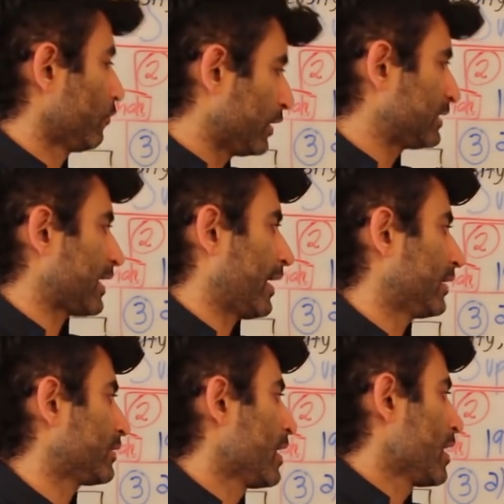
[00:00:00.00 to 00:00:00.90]
re-say
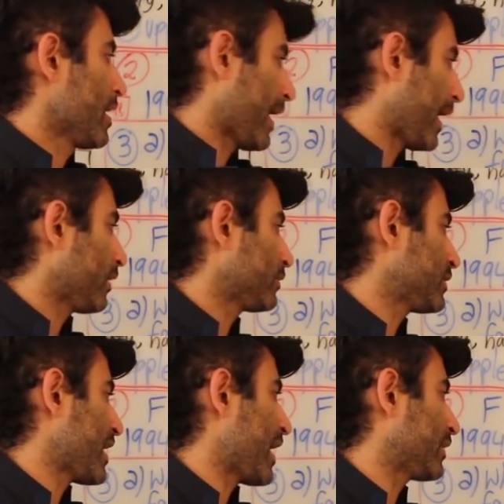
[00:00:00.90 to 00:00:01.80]
it,
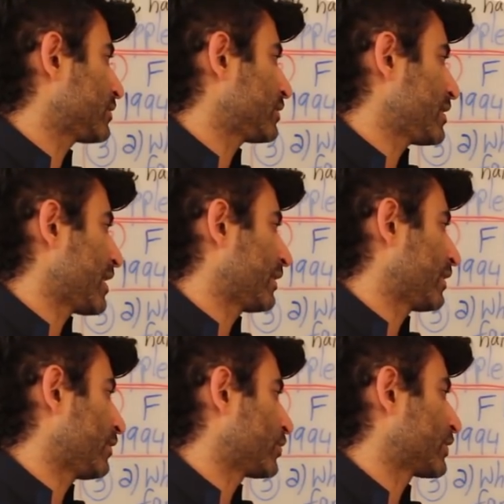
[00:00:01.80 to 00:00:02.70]
ALT, AST, and
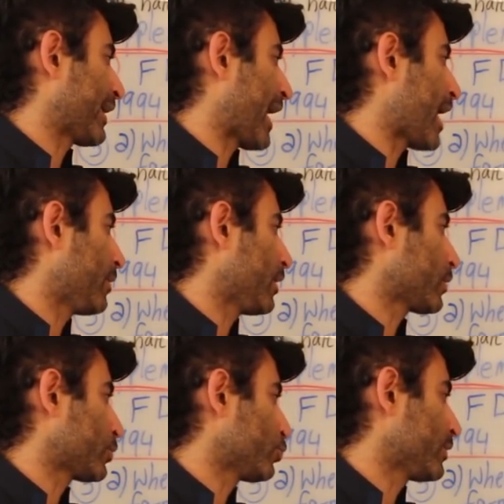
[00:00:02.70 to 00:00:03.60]
then there's
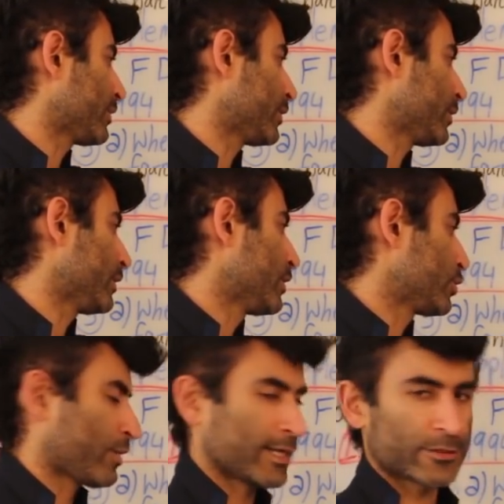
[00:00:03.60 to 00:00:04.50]
gamma
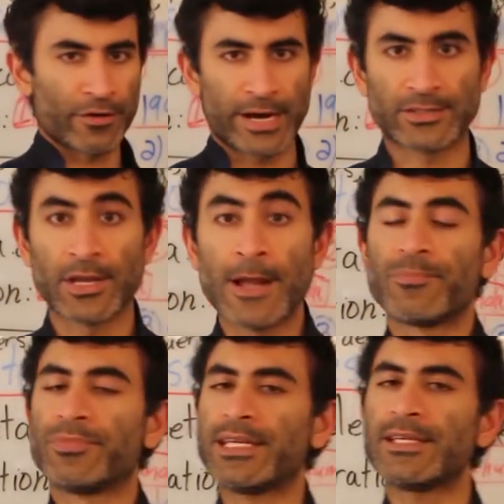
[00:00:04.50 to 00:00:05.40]
glutamyl transferase.
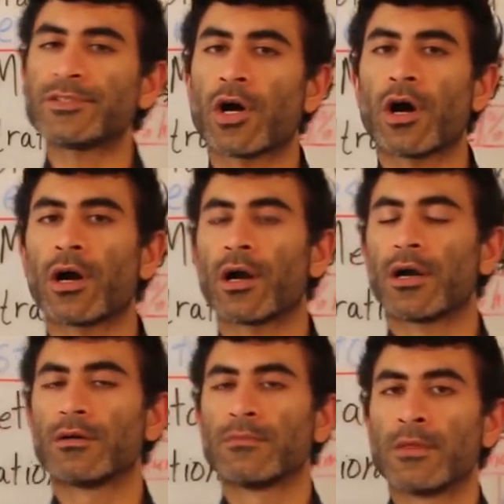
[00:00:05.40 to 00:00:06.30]
These
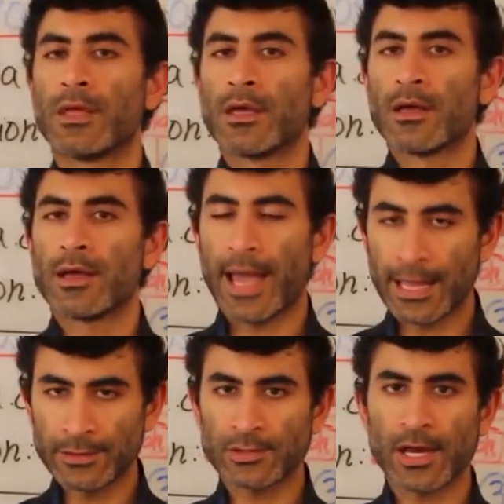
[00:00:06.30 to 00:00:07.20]
are
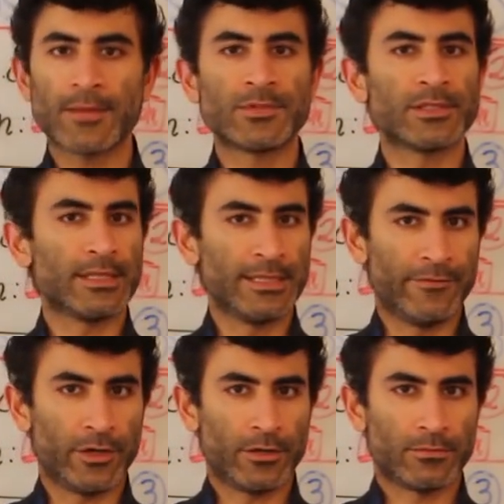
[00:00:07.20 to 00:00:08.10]
enzymes in the
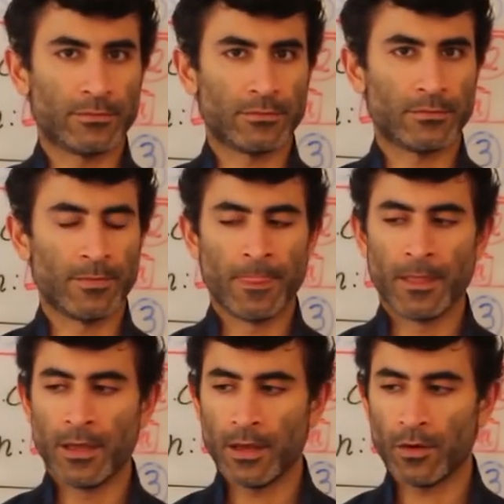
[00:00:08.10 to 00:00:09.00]
liver
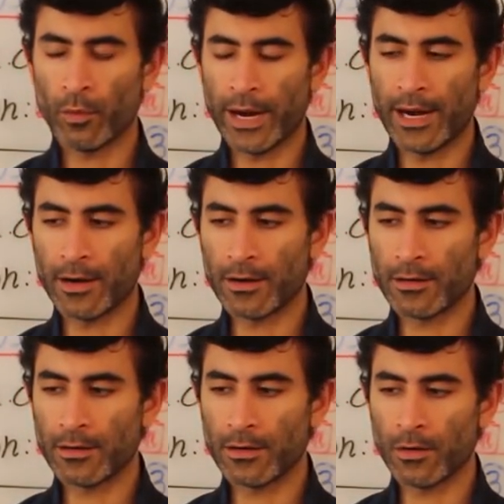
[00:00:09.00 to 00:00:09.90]

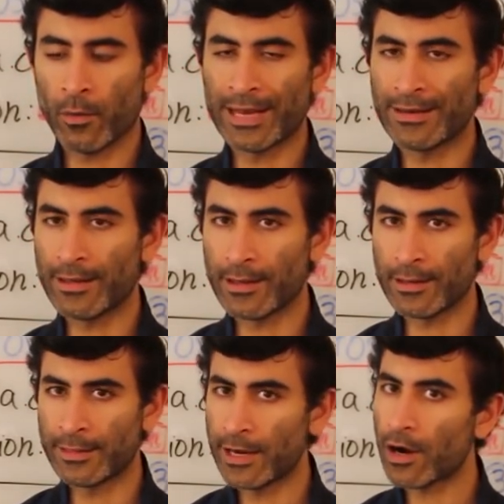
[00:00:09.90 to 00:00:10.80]
where when
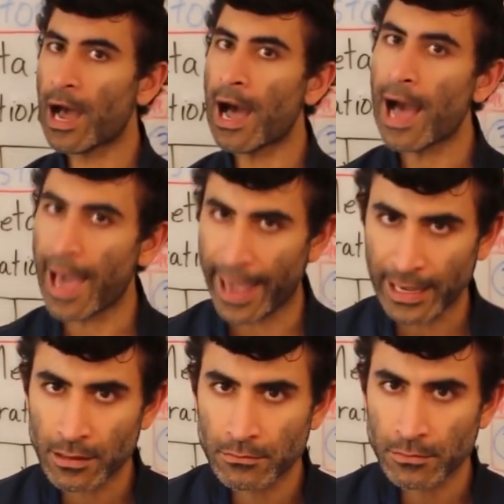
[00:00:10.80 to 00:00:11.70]
they're
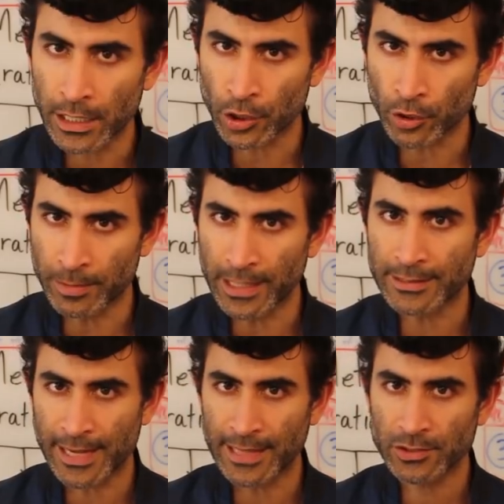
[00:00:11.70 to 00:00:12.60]
high in your
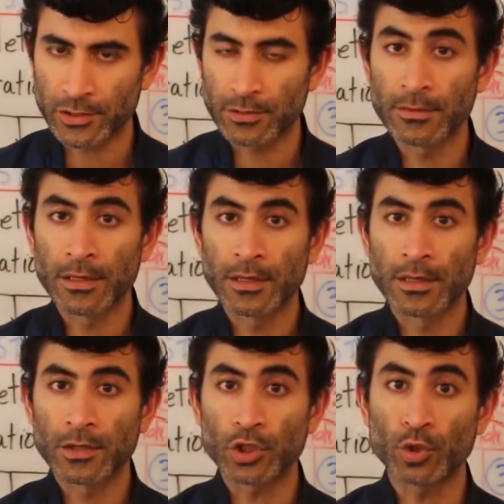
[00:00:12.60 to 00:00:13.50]
blood test,
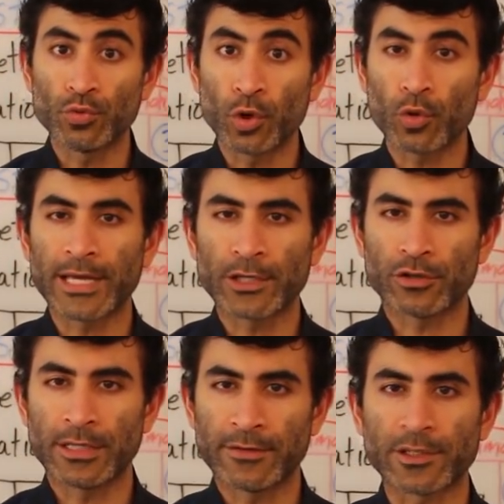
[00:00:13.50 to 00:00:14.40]
you know that
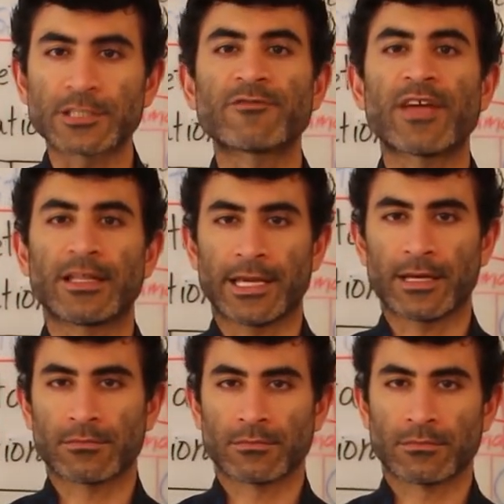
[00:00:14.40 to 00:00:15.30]
your liver is failing